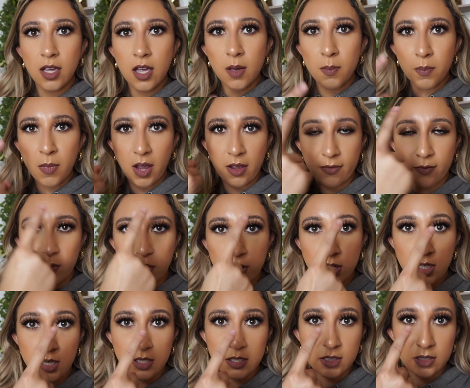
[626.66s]
My forehead
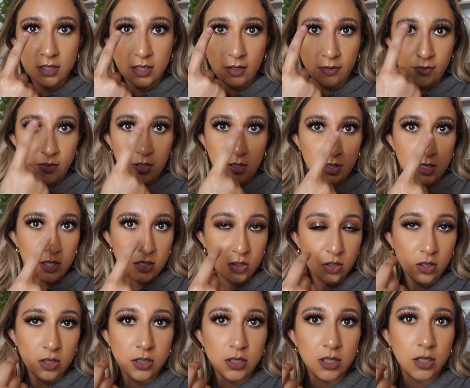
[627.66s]
is definitely
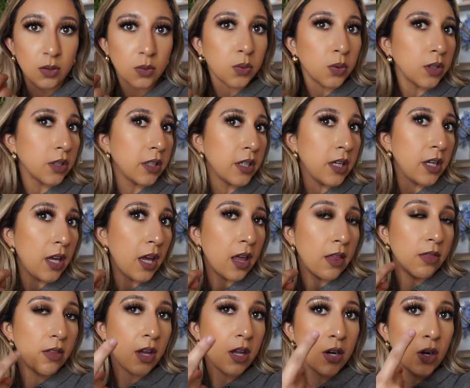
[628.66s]
starting to get oily, and
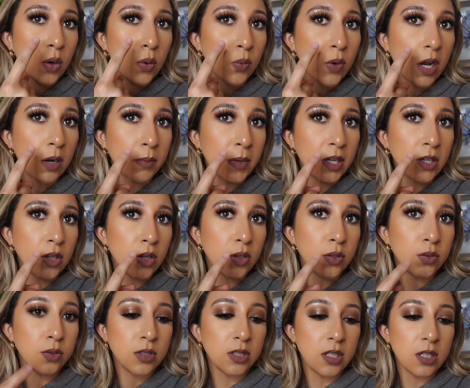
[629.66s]
then around my
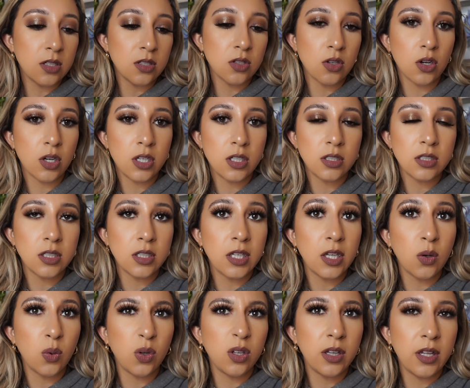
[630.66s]
nose is starting to get
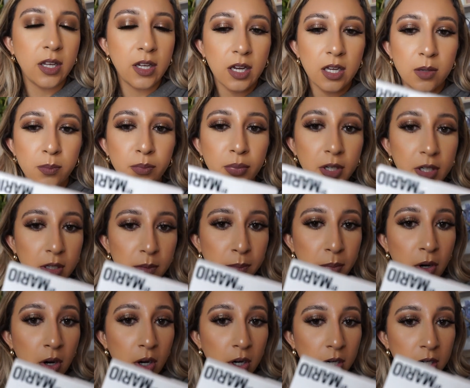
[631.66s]
oily and kind of break
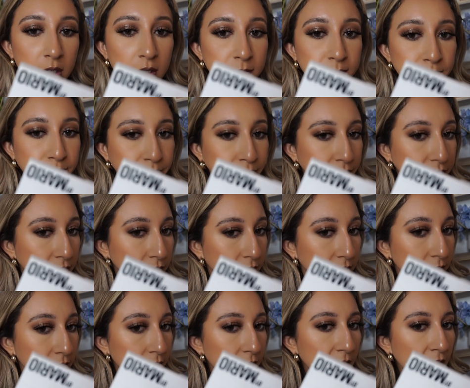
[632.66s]
apart.
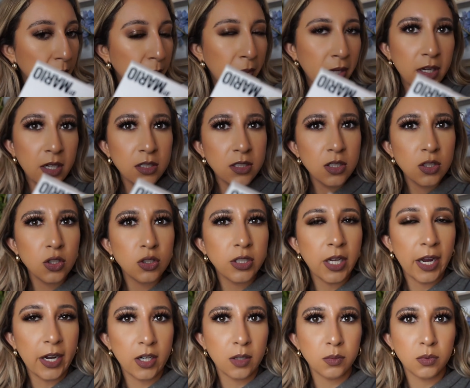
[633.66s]
But it doesn't look
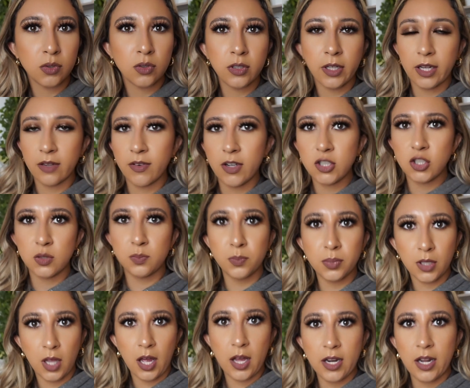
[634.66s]
terrible. Like if I just
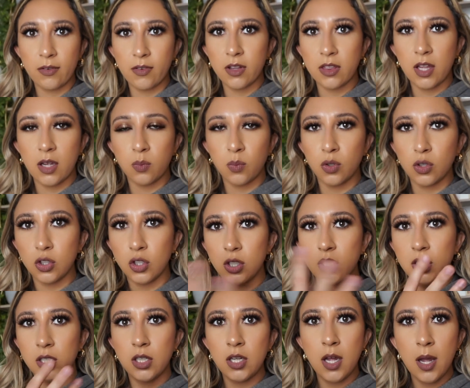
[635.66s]
blot, everything will look
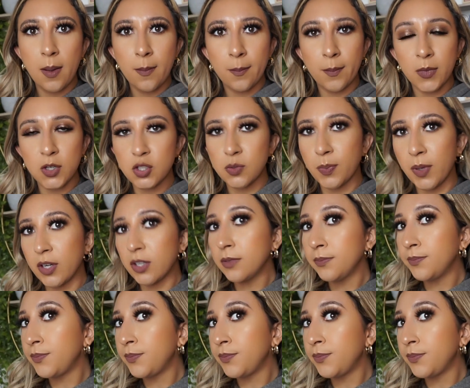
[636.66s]
much better.